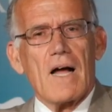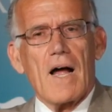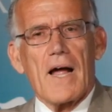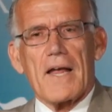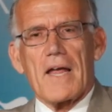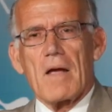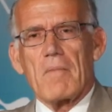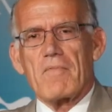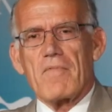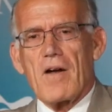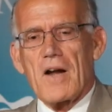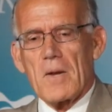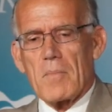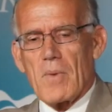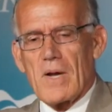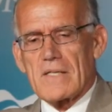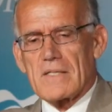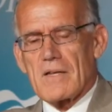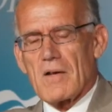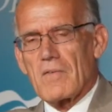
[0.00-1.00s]
I kept finding
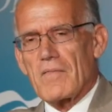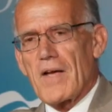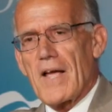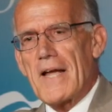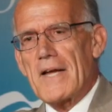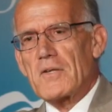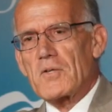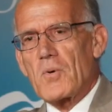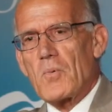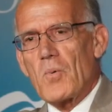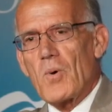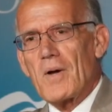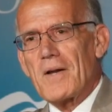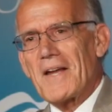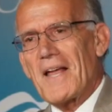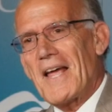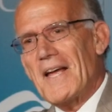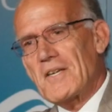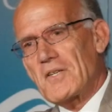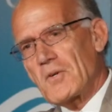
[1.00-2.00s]
myself eight to
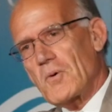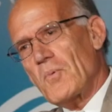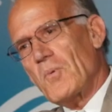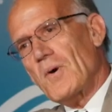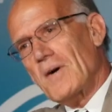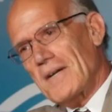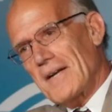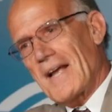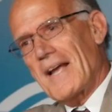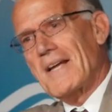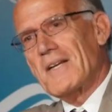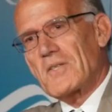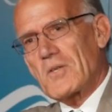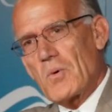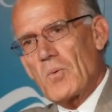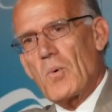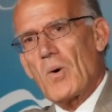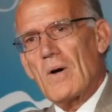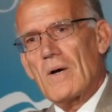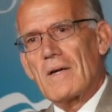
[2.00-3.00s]
one, eight to one, eight
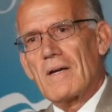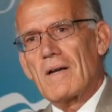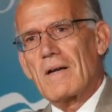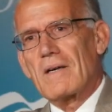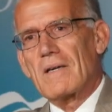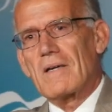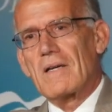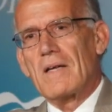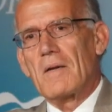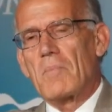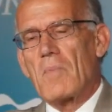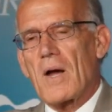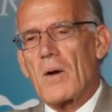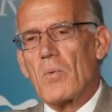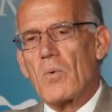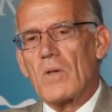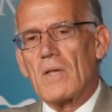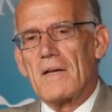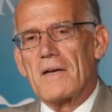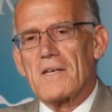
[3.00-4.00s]
to one in my
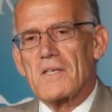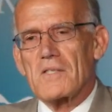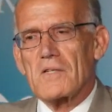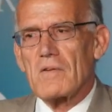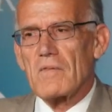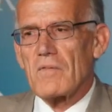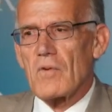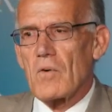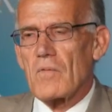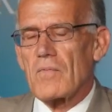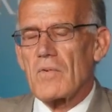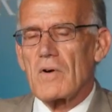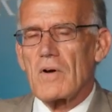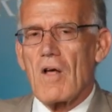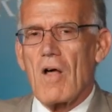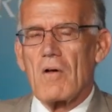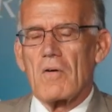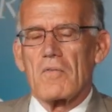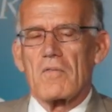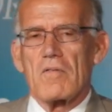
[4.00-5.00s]
willingness to vote for
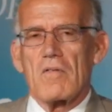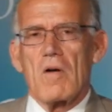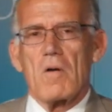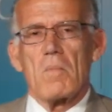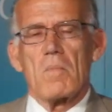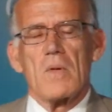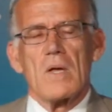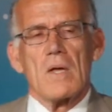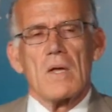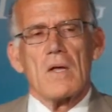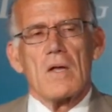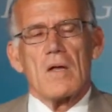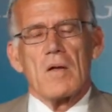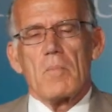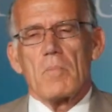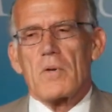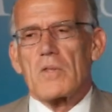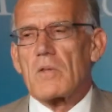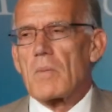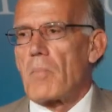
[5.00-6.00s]
Donald Trump.
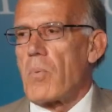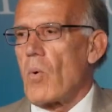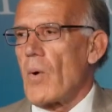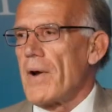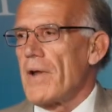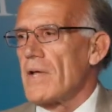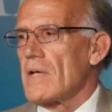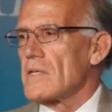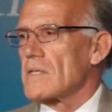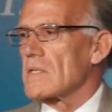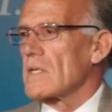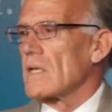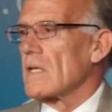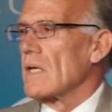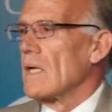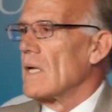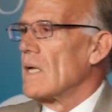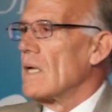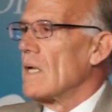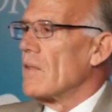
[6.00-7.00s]
But the point is that
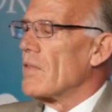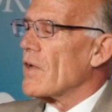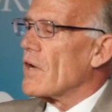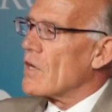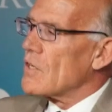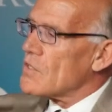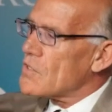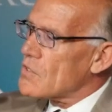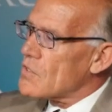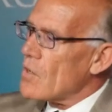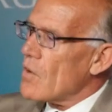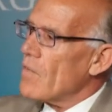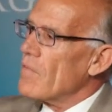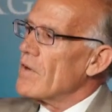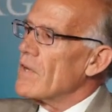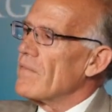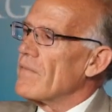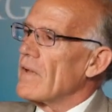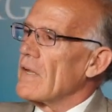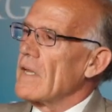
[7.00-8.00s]
the
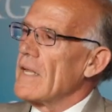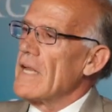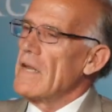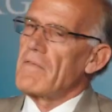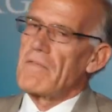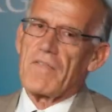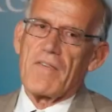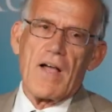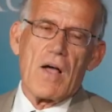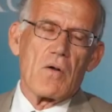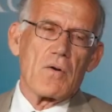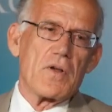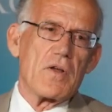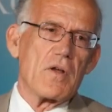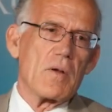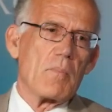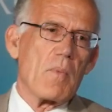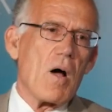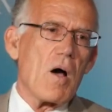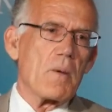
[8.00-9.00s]
conservative elite found
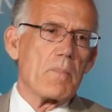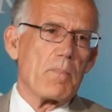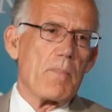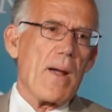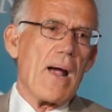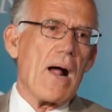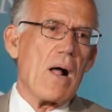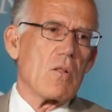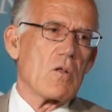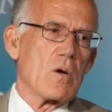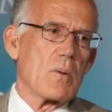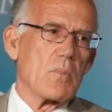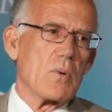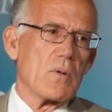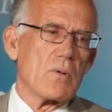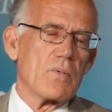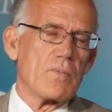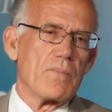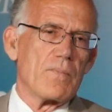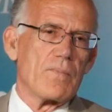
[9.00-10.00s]
him unpalatable.